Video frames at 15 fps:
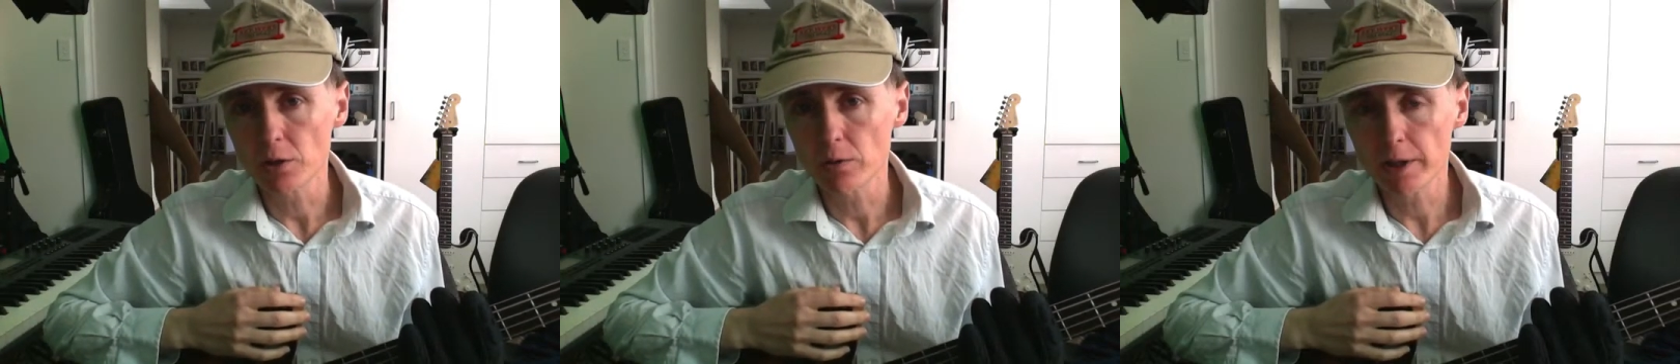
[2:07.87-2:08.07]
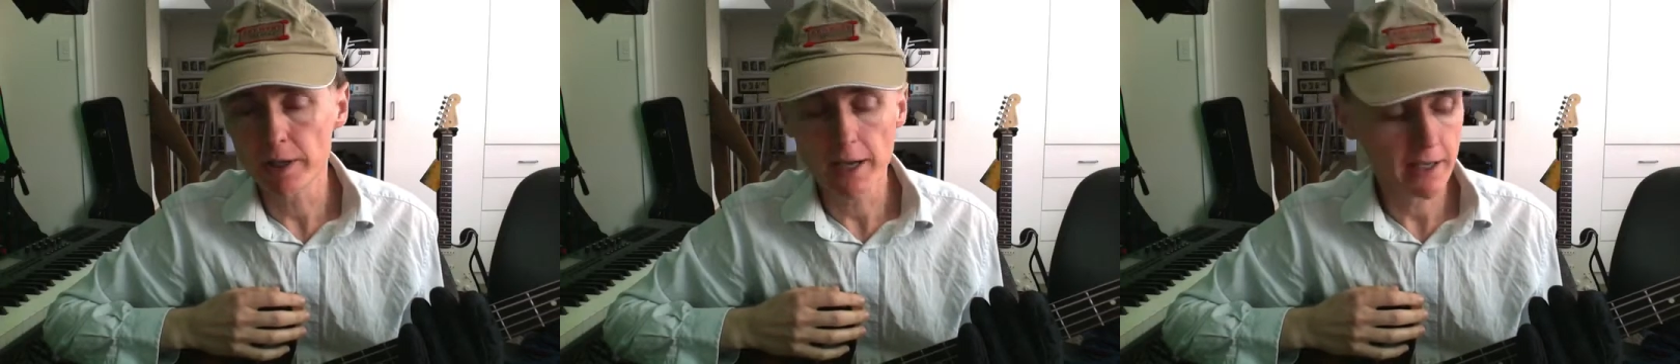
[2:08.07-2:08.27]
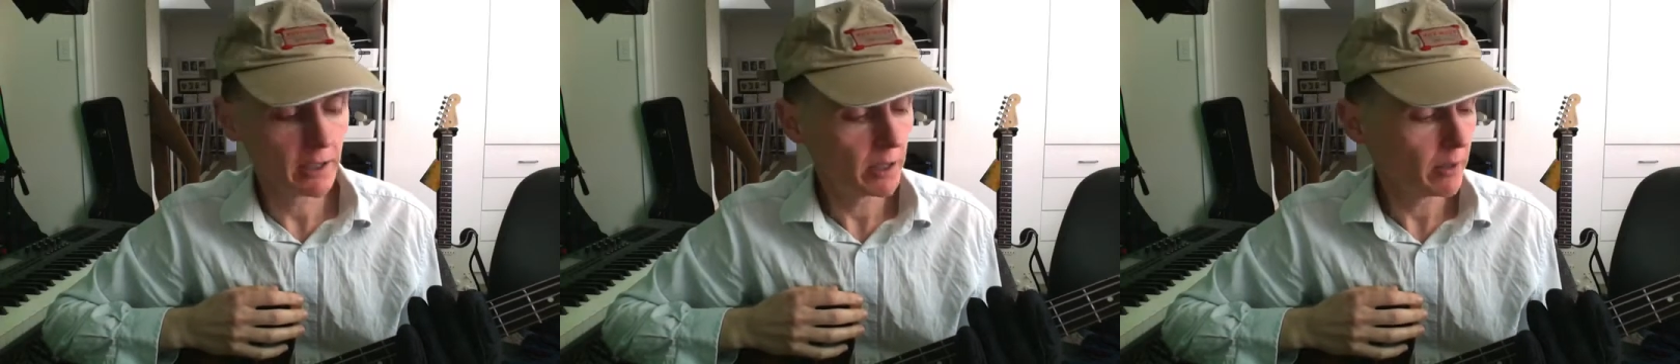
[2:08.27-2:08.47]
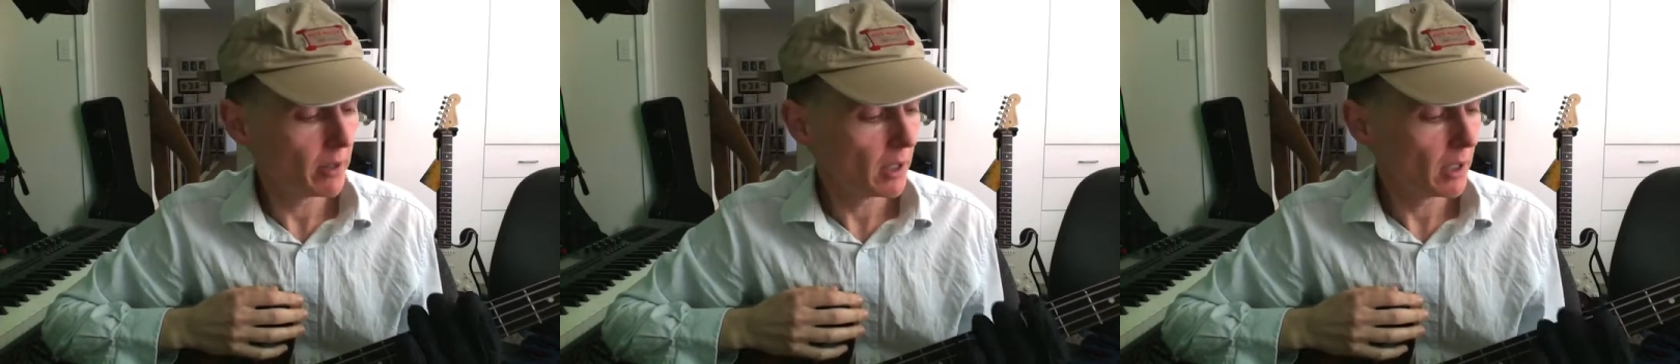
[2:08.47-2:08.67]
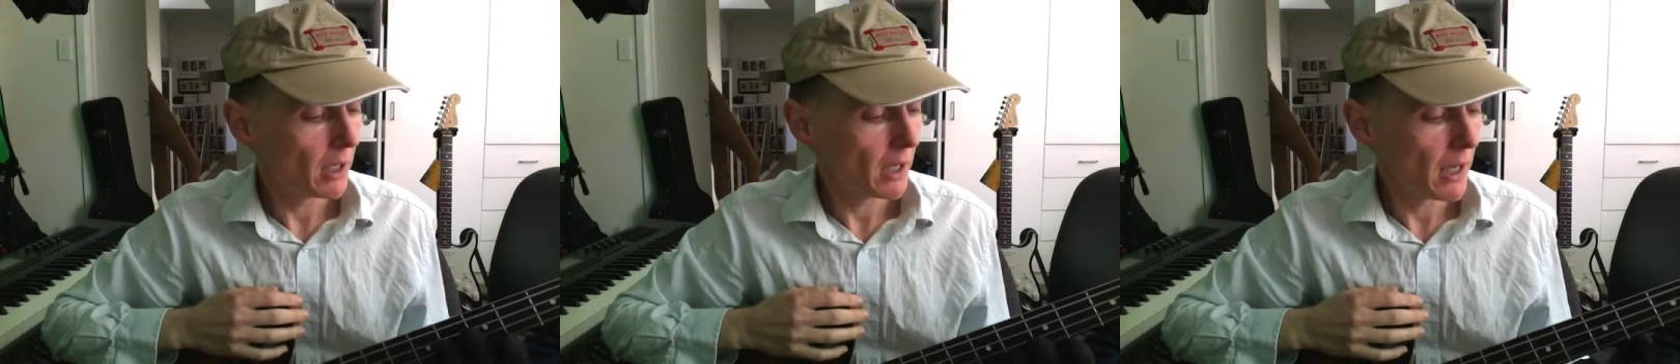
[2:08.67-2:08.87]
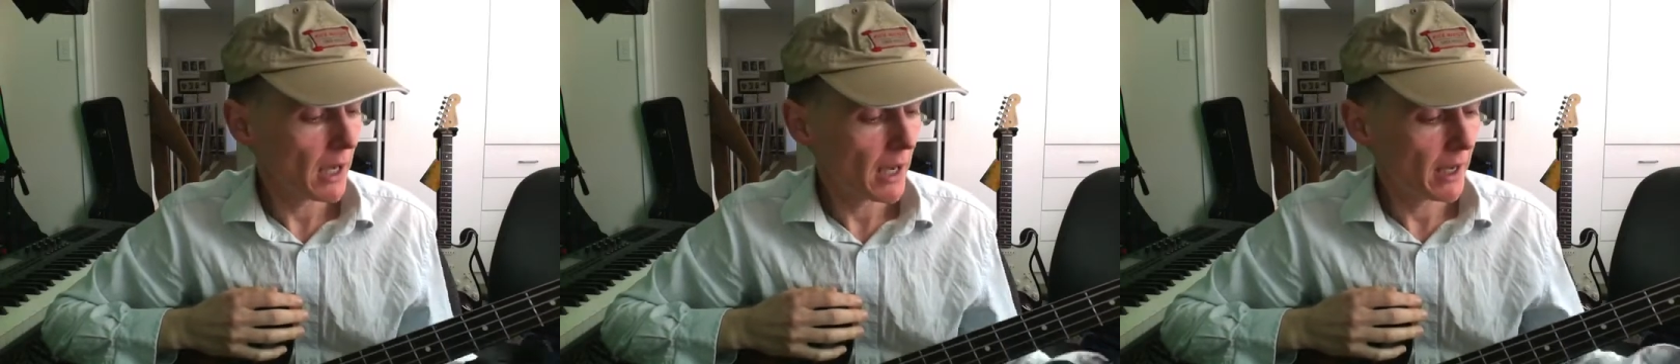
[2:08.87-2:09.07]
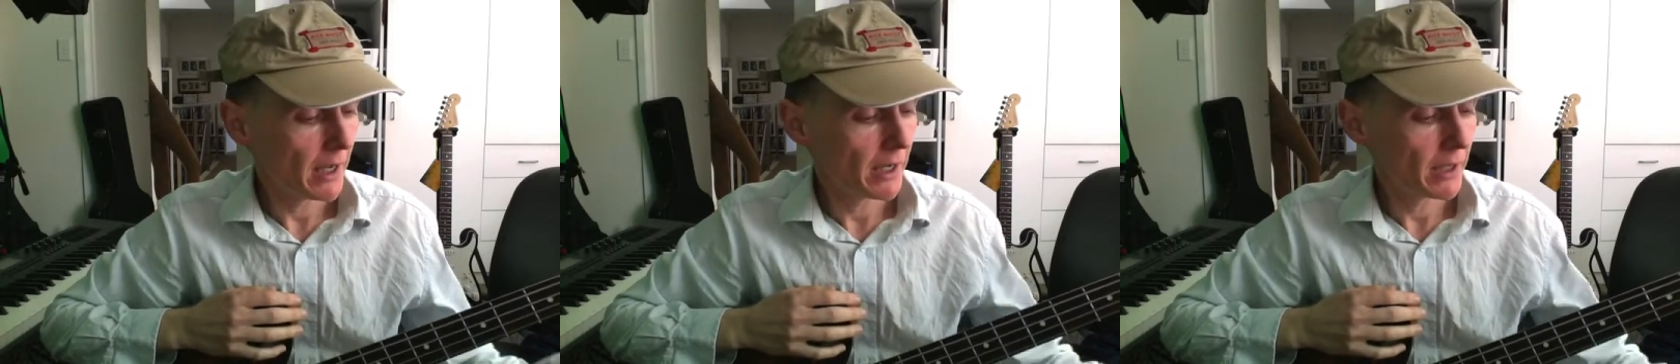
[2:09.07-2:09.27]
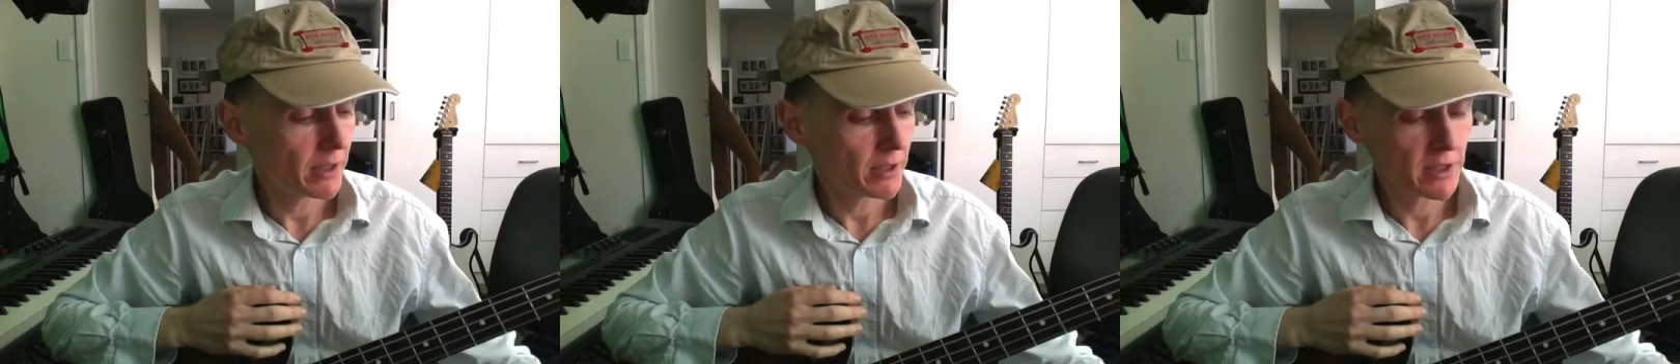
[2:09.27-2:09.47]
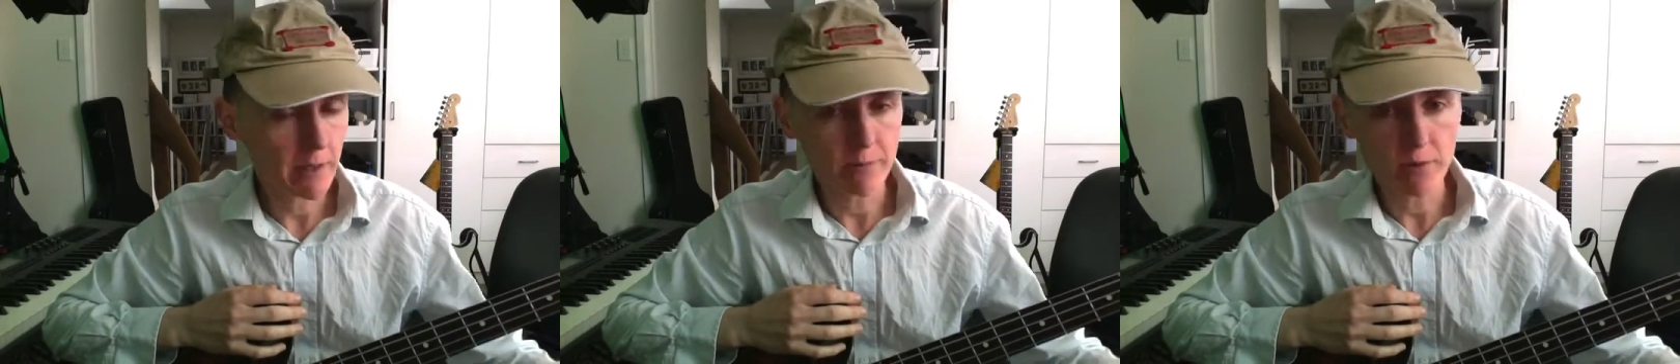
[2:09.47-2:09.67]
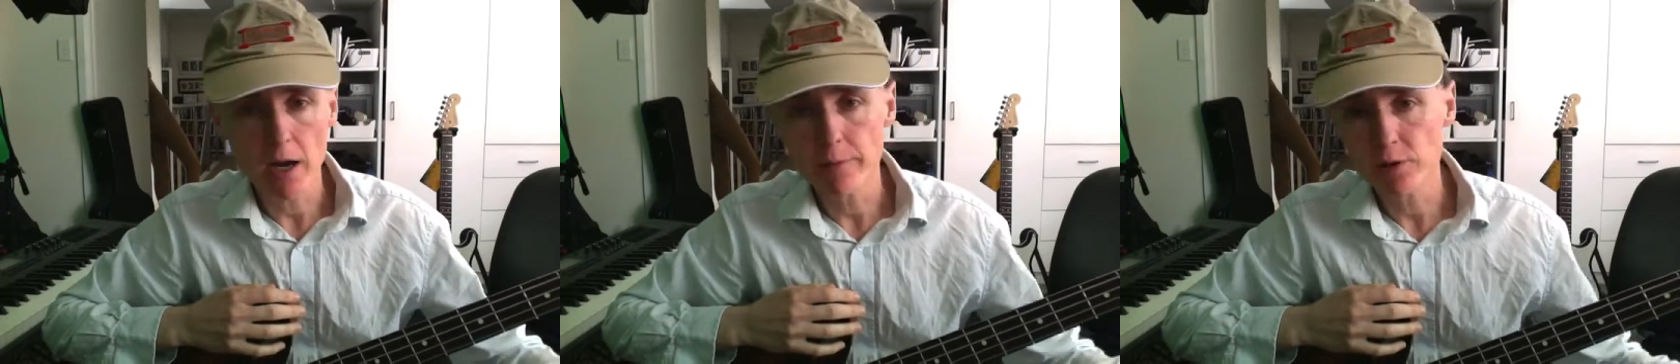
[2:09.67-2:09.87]
gig, and
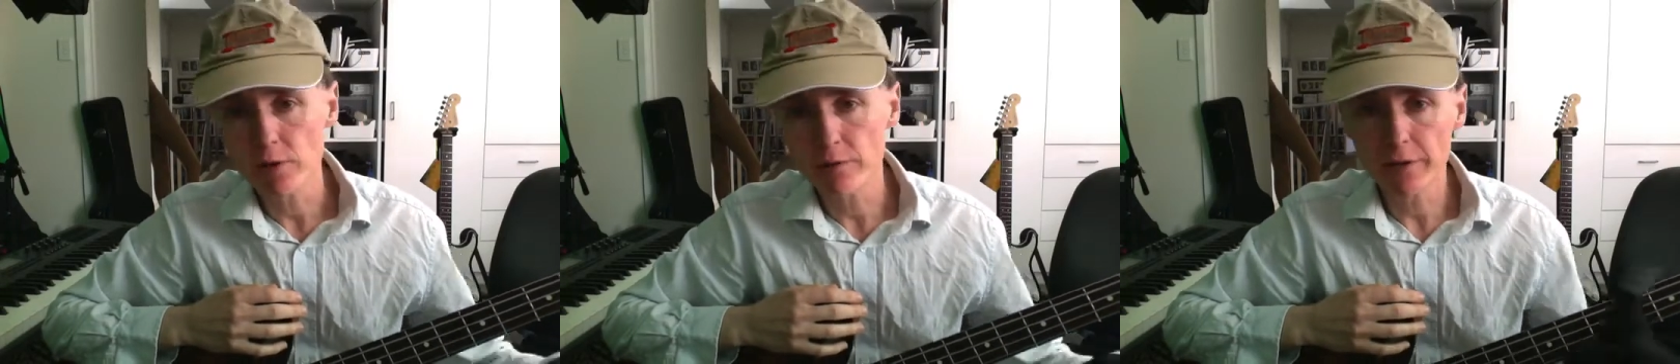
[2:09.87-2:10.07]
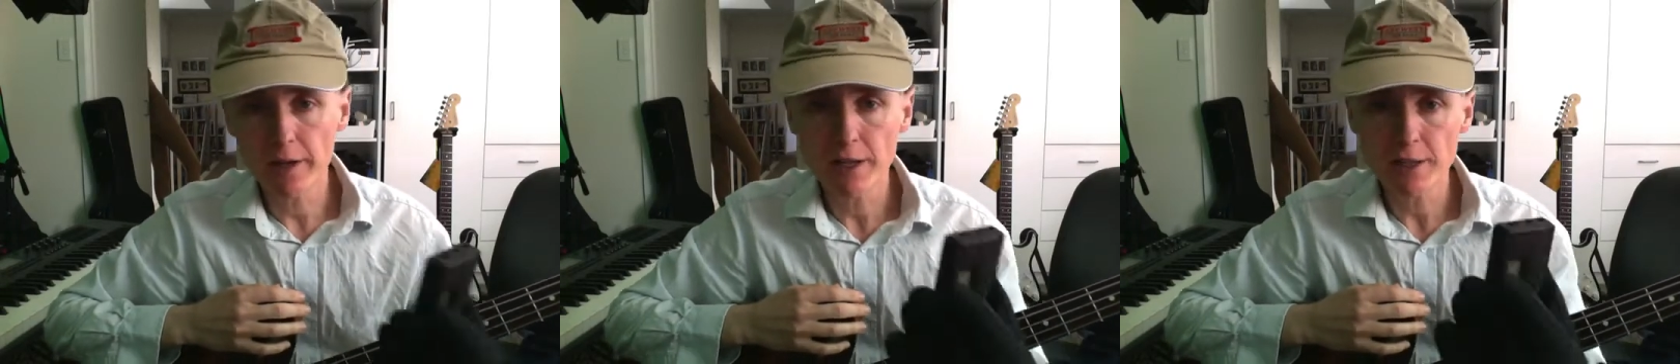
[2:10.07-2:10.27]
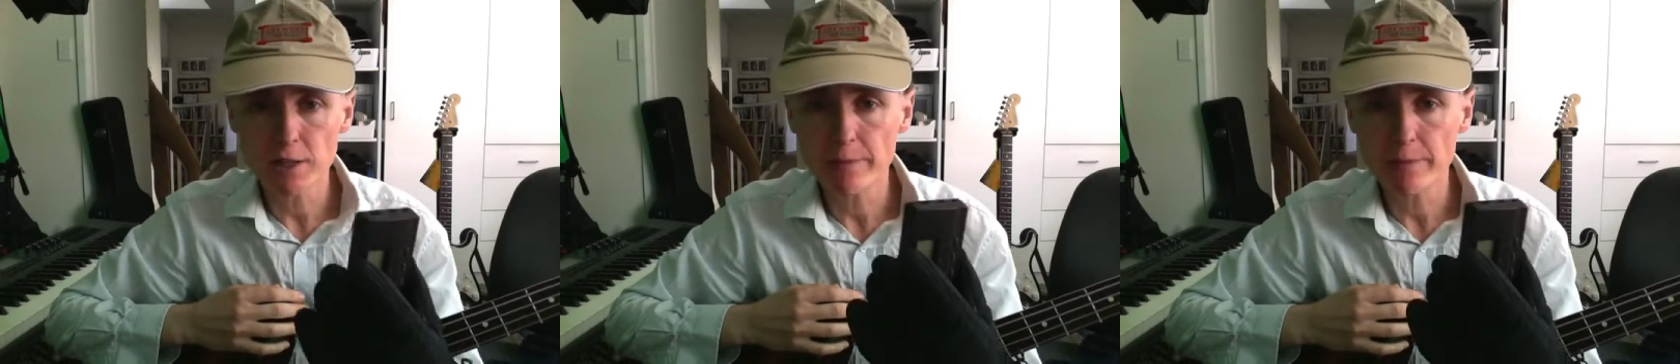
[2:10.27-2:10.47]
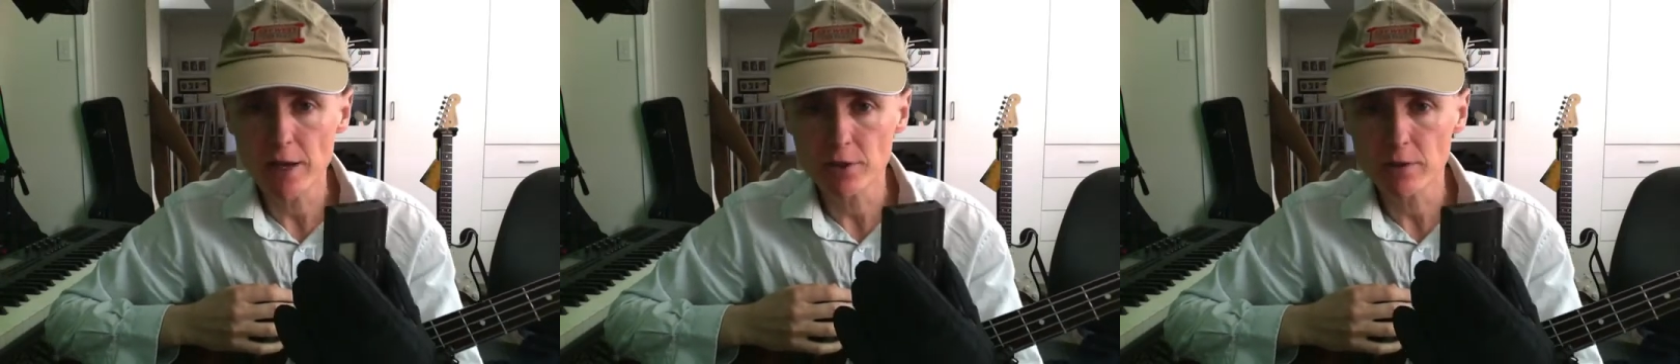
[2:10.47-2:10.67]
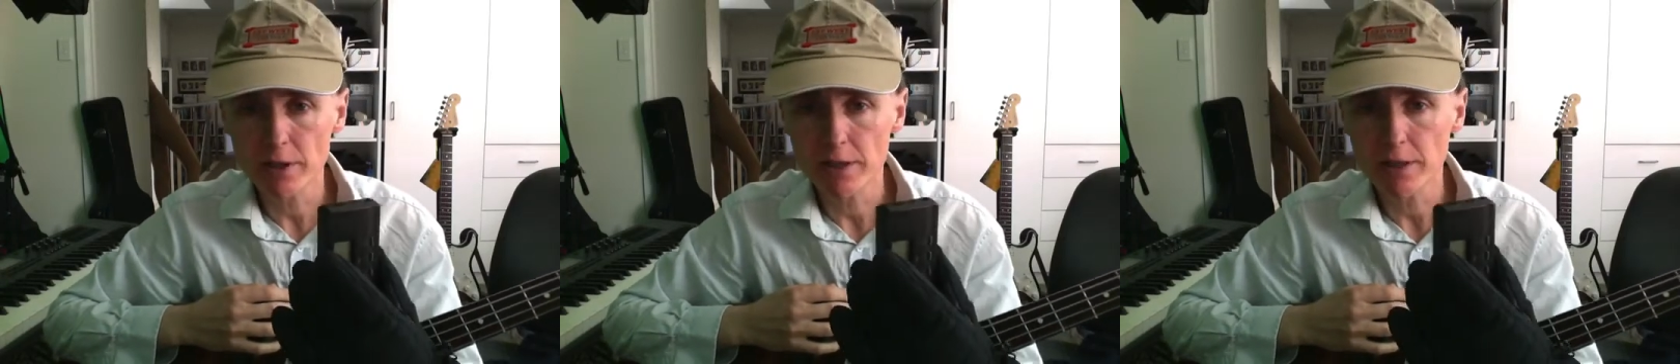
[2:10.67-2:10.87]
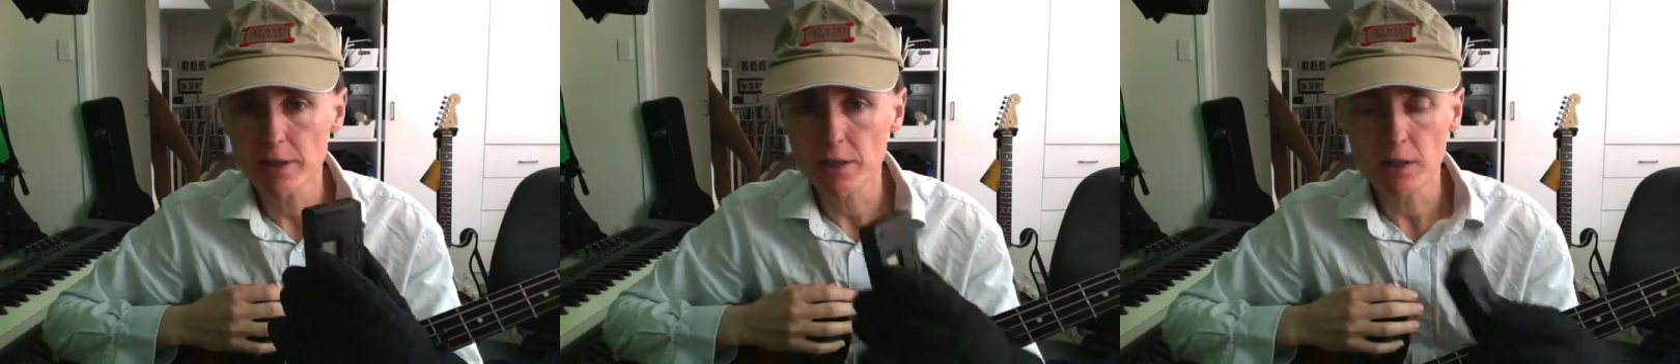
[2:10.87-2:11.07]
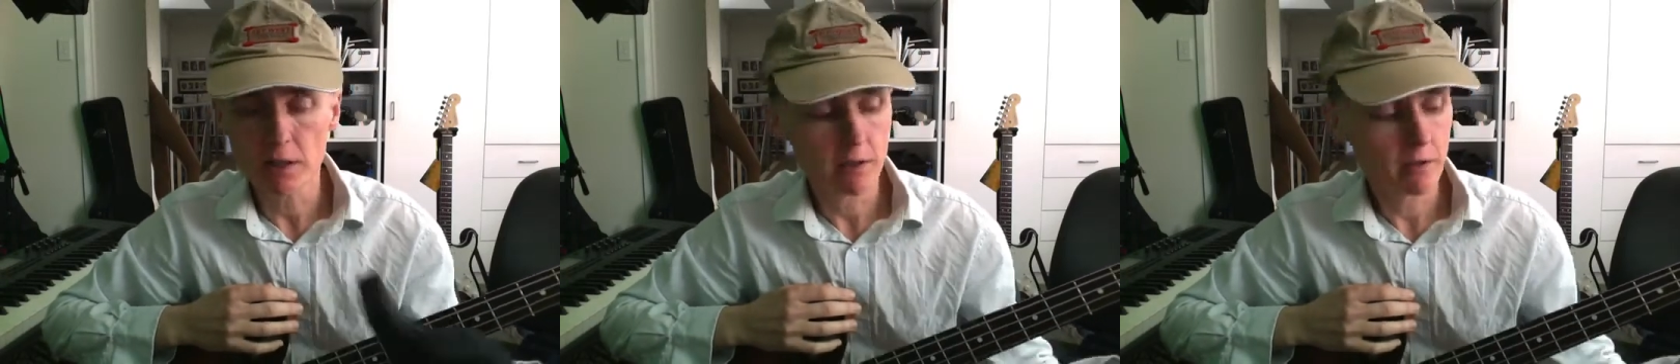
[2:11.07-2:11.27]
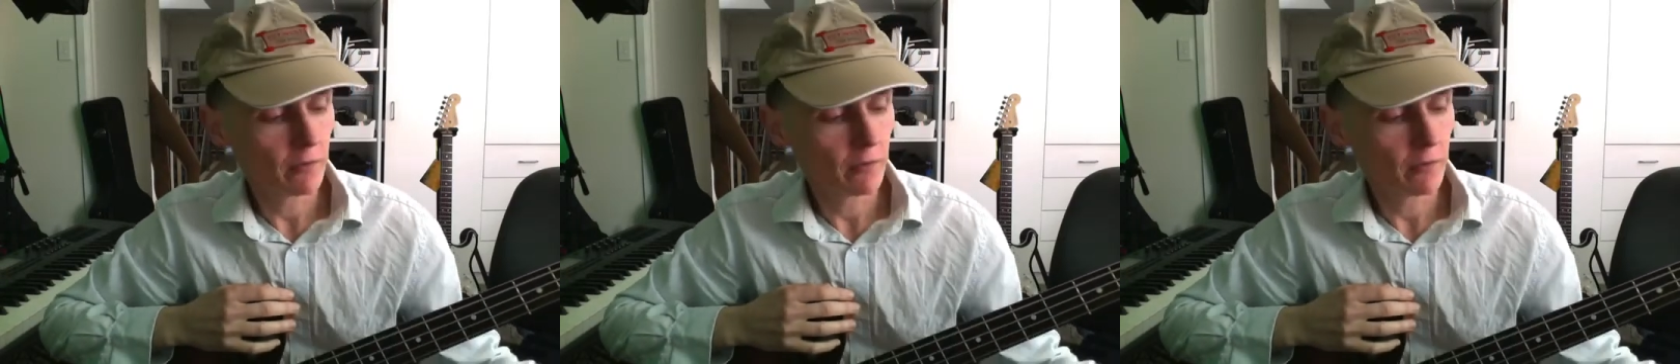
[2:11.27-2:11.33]
sometimes you forget your batteries